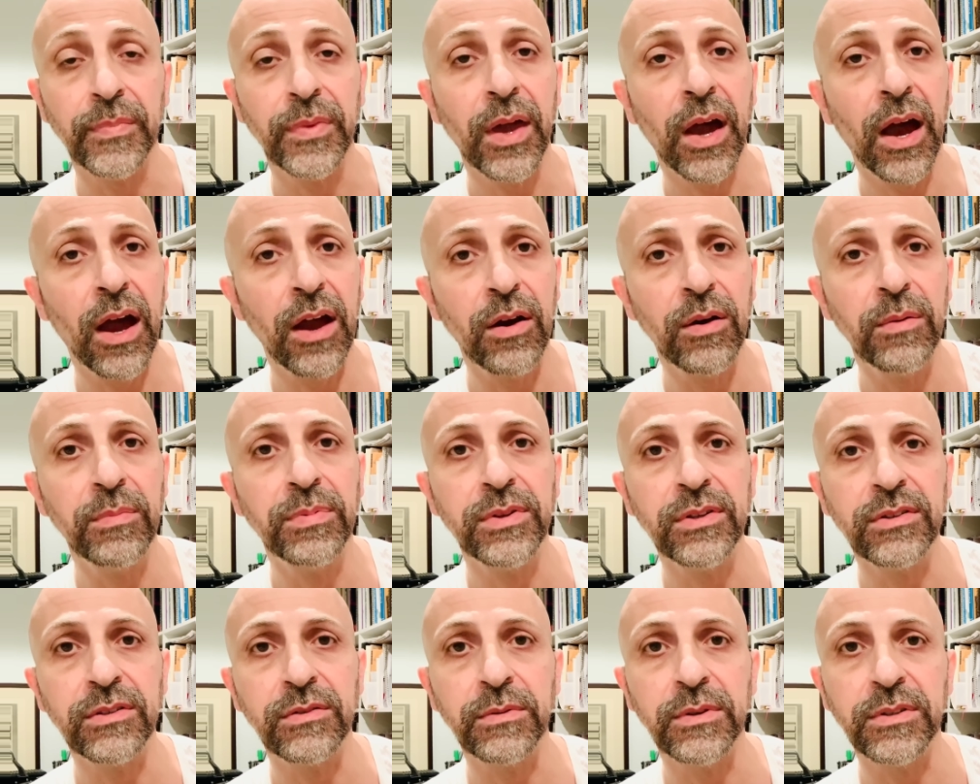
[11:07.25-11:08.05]
I hope
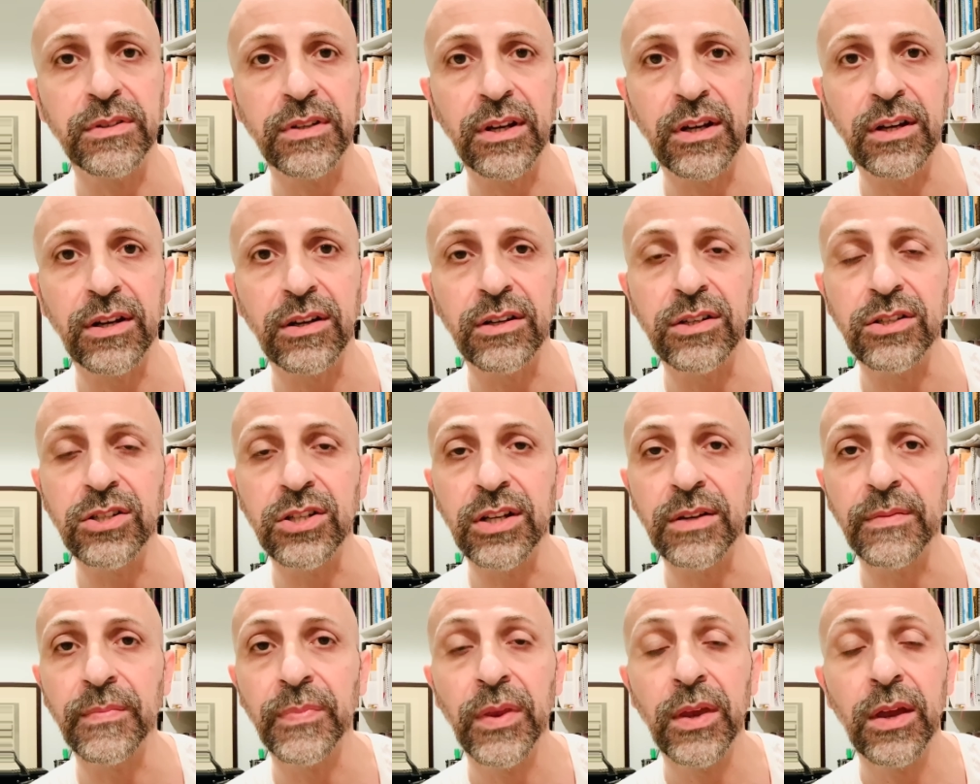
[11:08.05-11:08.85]
this was
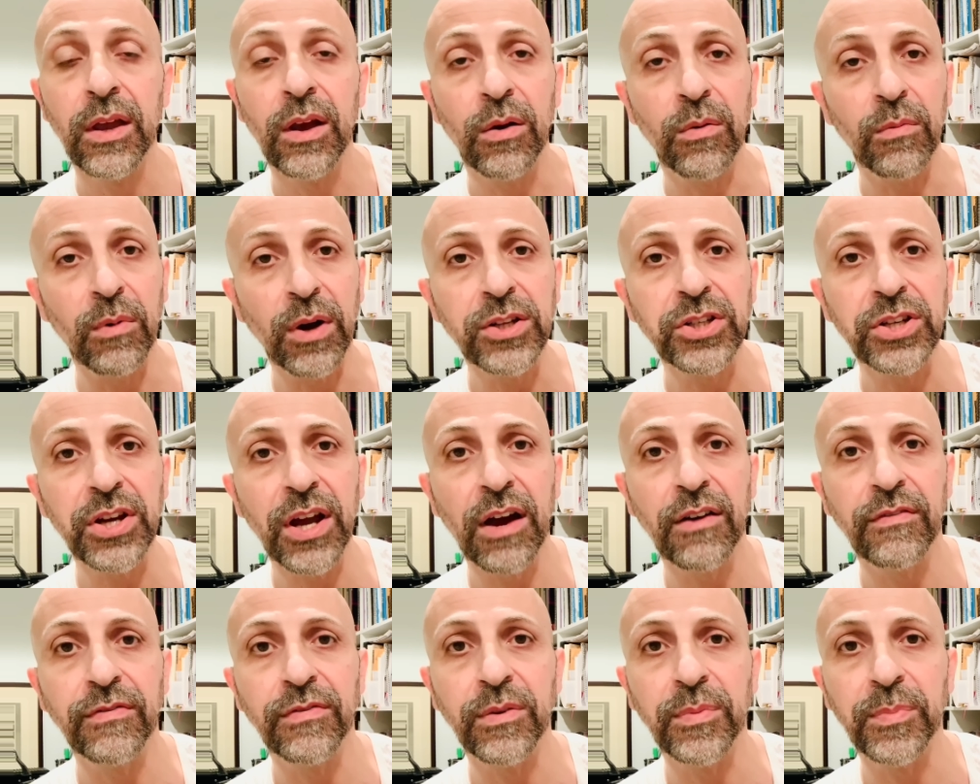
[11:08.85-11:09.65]
encouraging. Watch
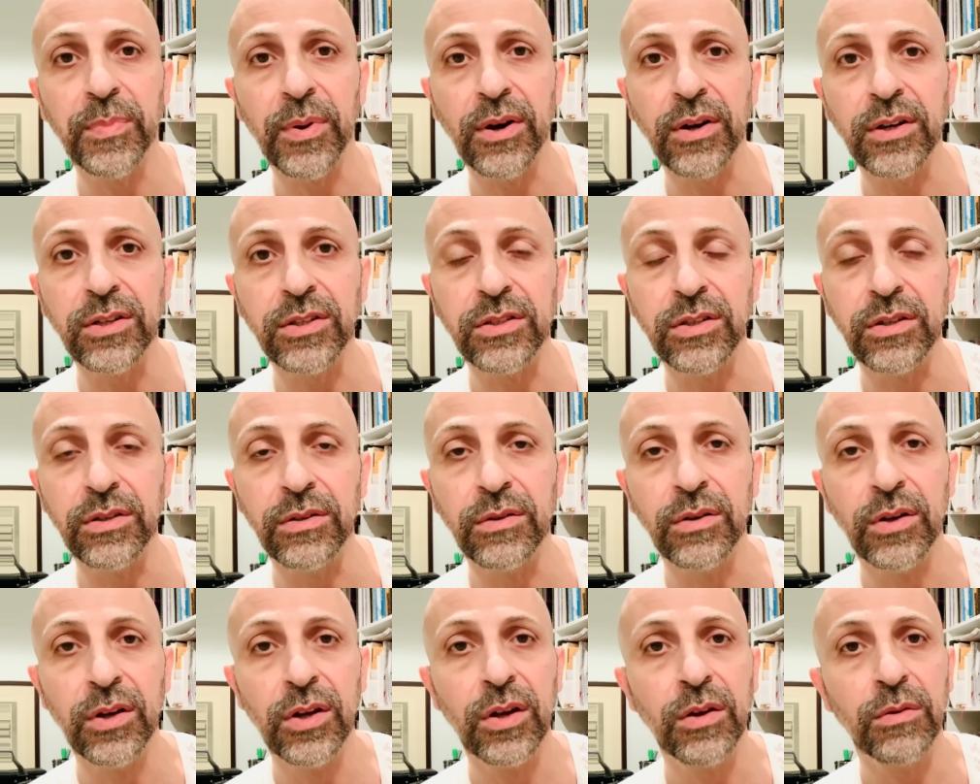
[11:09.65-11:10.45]
out for part two,
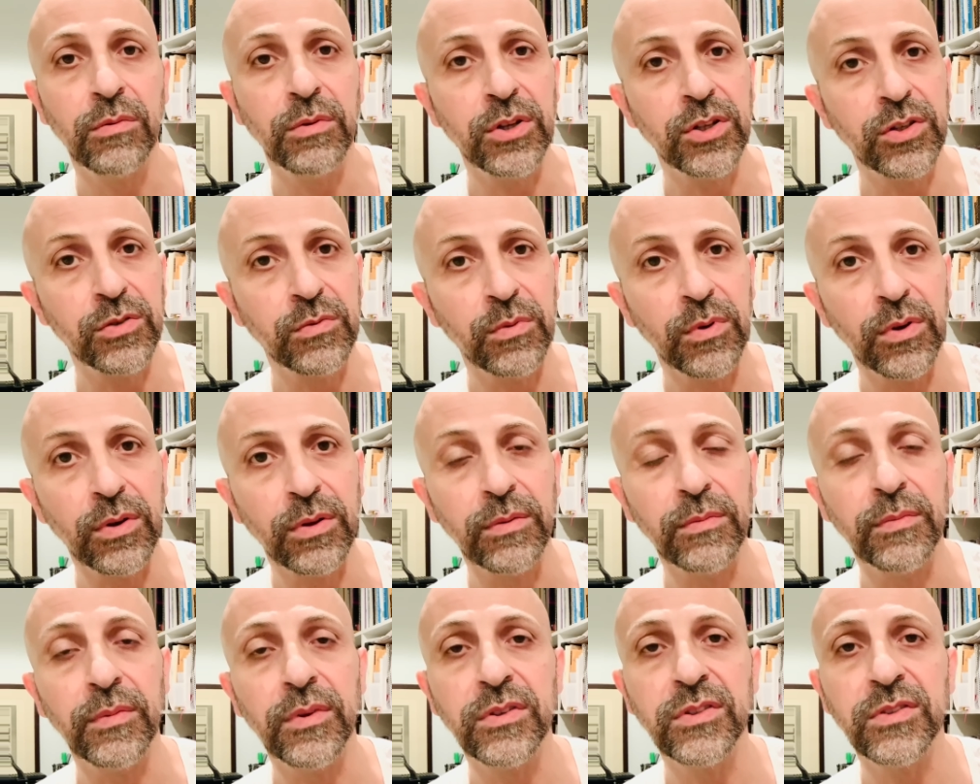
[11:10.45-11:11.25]
which
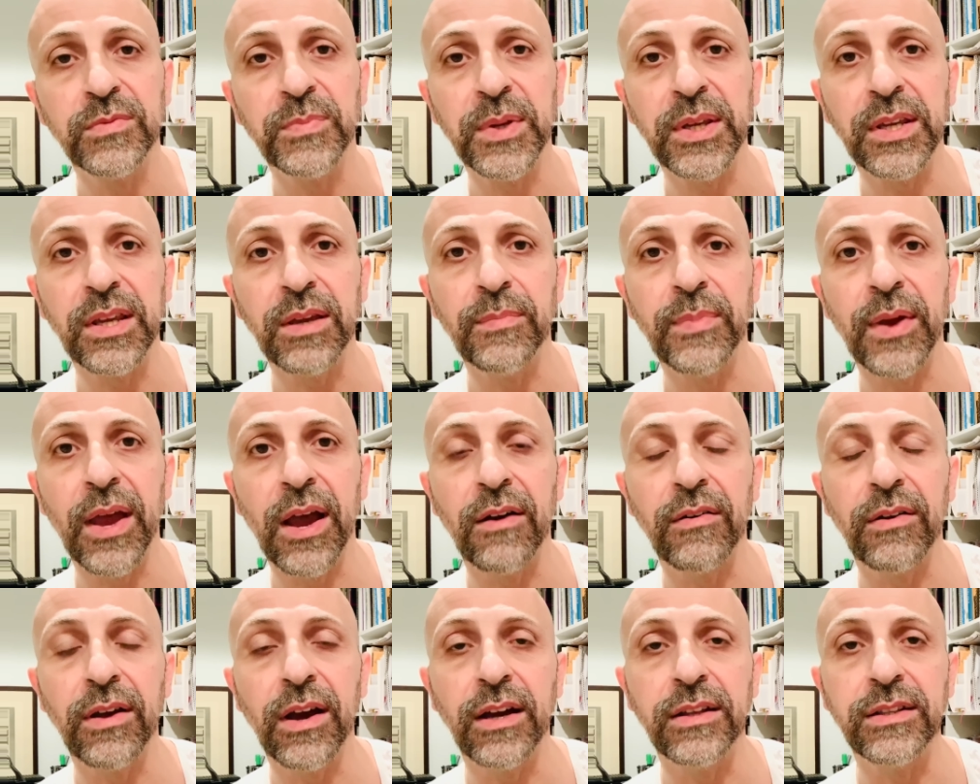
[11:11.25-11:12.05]
will speak
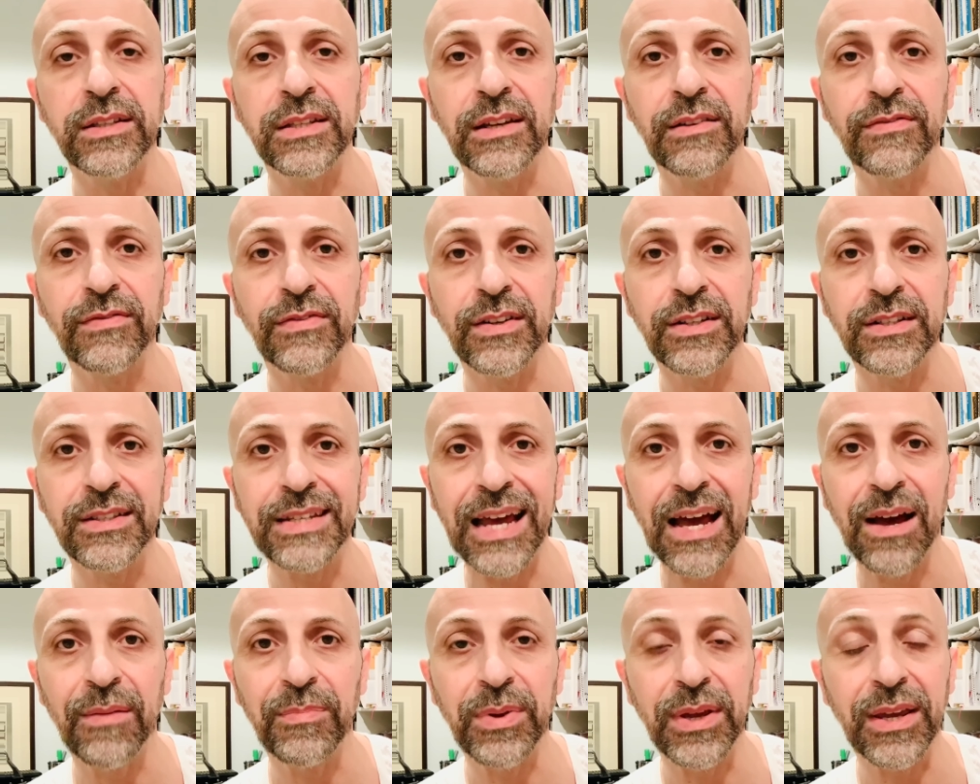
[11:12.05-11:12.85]
about a different
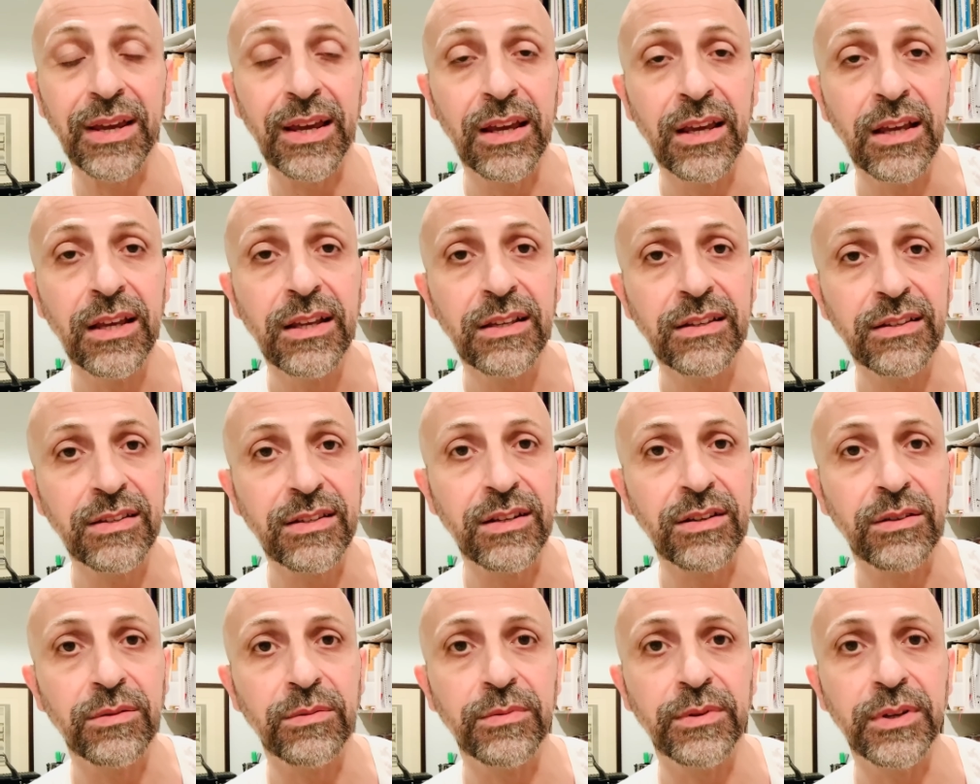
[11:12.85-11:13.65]
topic
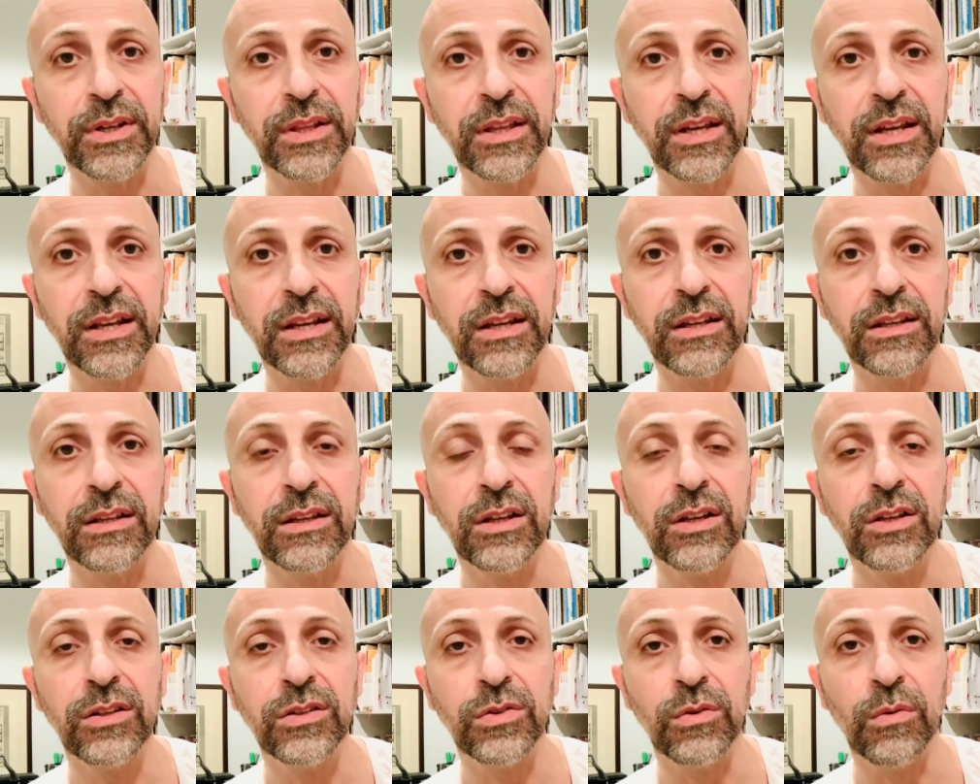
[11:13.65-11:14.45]
still related
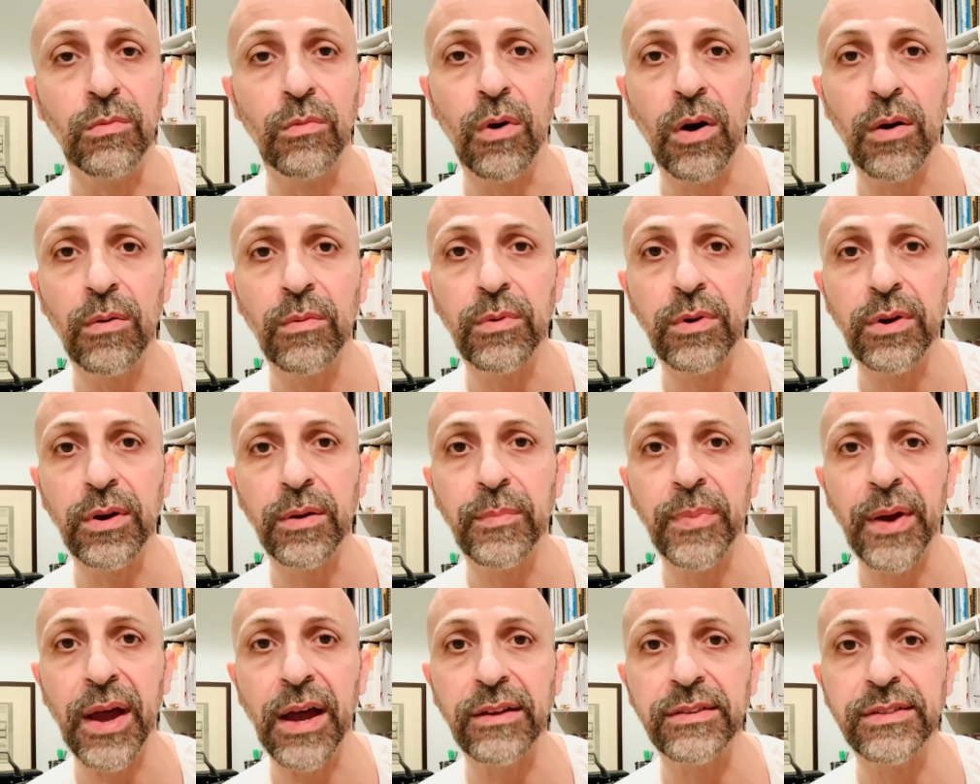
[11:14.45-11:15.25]
to what we're
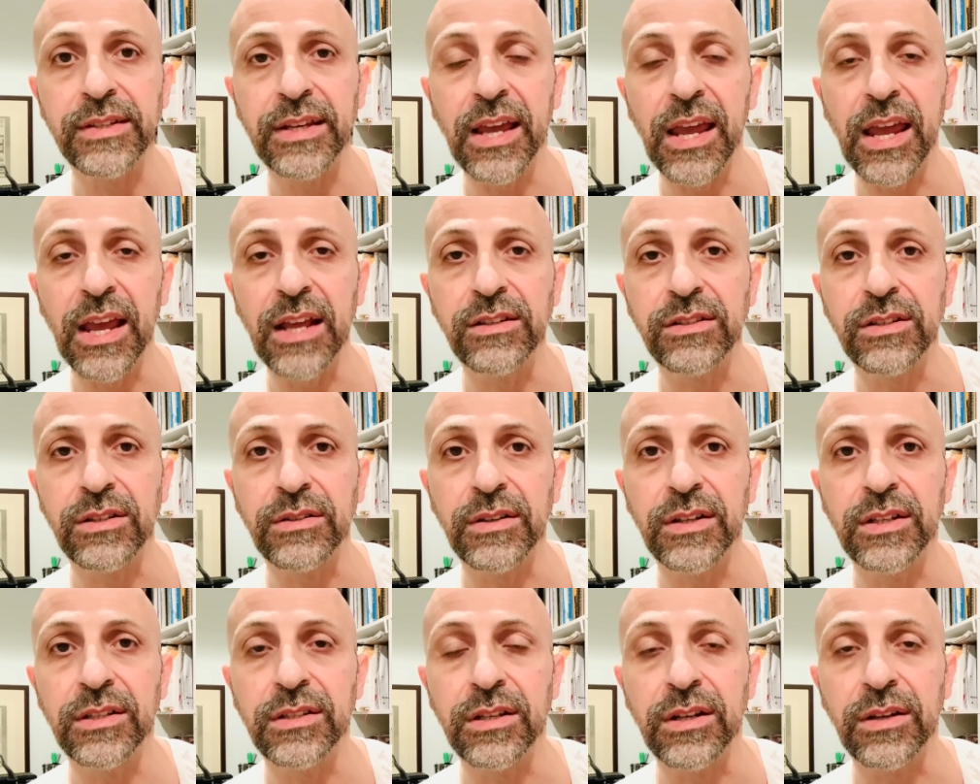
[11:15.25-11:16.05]
about to enter
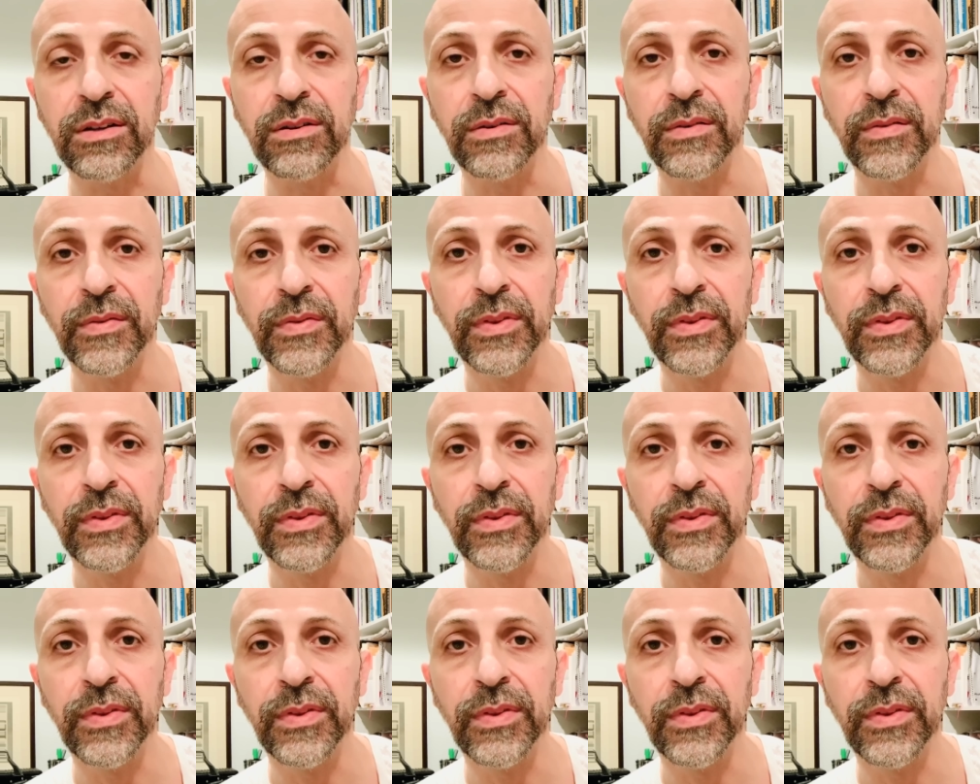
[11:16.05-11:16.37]
into.